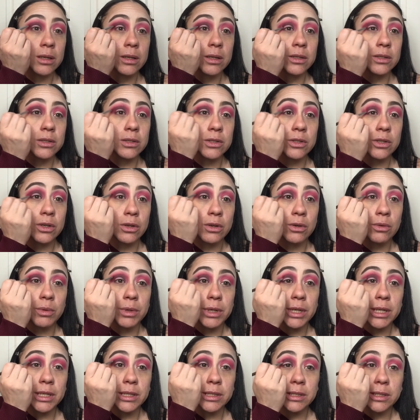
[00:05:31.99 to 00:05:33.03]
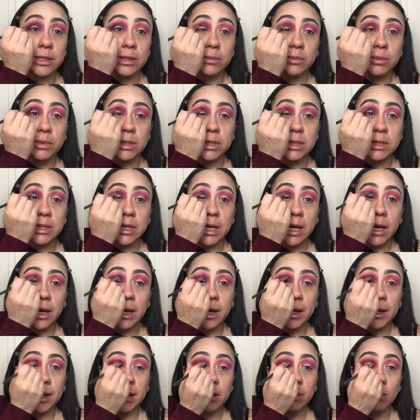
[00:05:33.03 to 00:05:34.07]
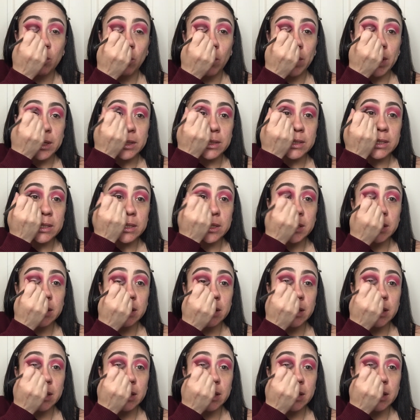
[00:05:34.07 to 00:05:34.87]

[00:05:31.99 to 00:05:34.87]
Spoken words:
So what I did was I went